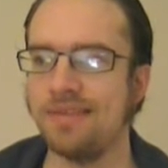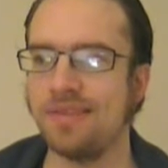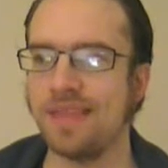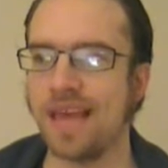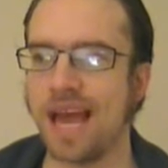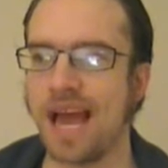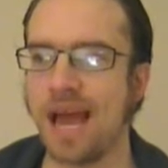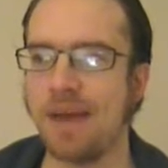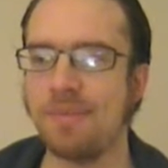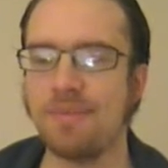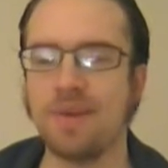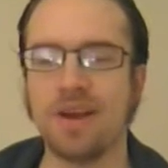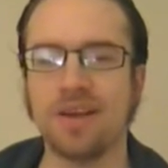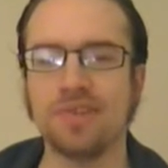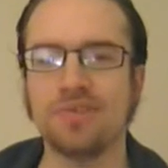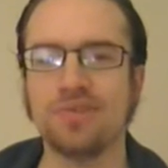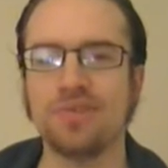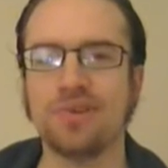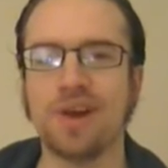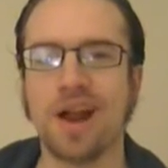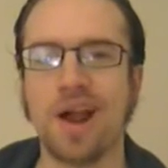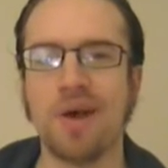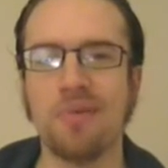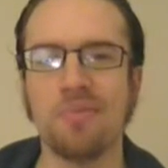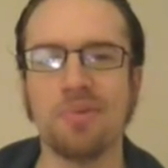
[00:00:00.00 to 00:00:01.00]
I'm not
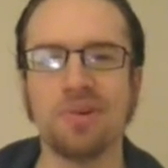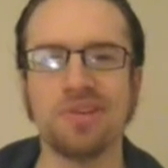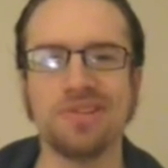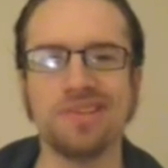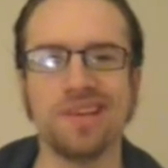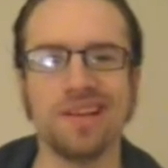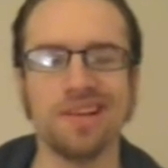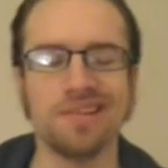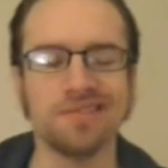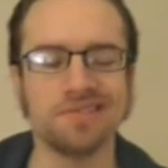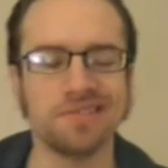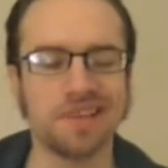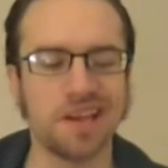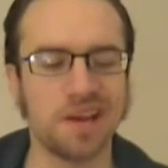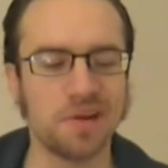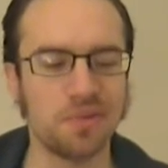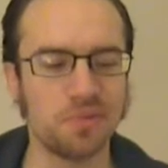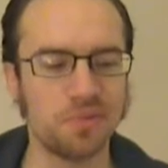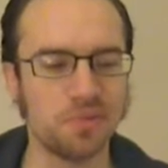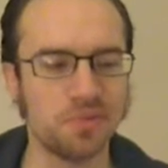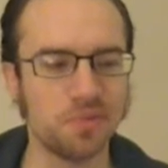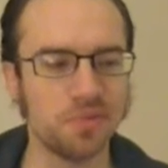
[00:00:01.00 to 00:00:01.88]
sure how much else I